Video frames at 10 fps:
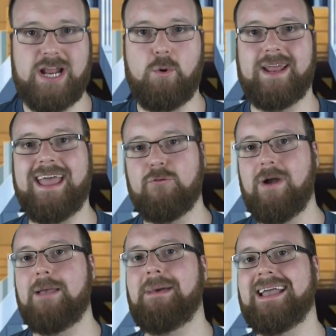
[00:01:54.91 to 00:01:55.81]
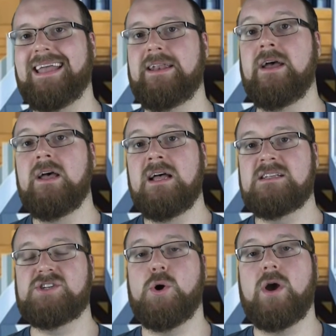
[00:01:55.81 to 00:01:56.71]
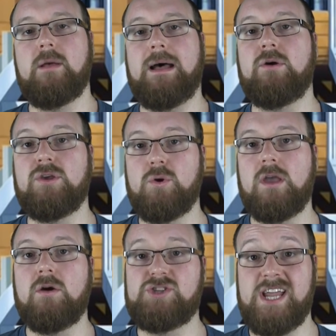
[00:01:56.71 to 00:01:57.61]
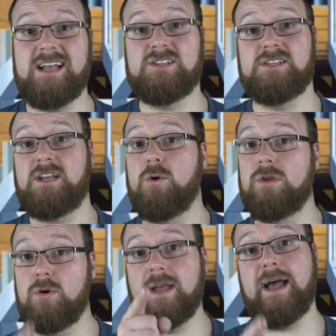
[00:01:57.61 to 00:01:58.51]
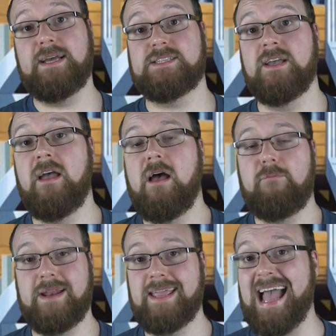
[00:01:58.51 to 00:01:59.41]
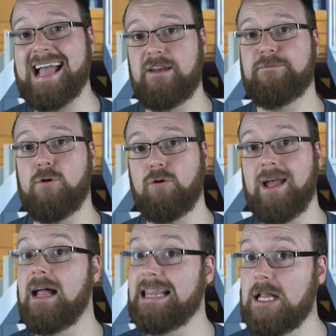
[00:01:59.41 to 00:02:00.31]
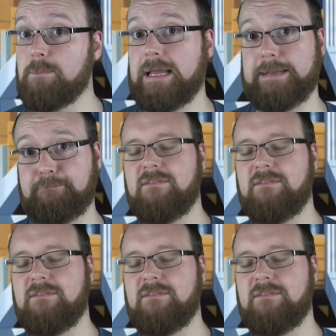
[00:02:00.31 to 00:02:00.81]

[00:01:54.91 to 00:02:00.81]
I want to get right back in to talking about Yu-Gi-Oh! GX, because I know you guys have been gagging for it a little bit.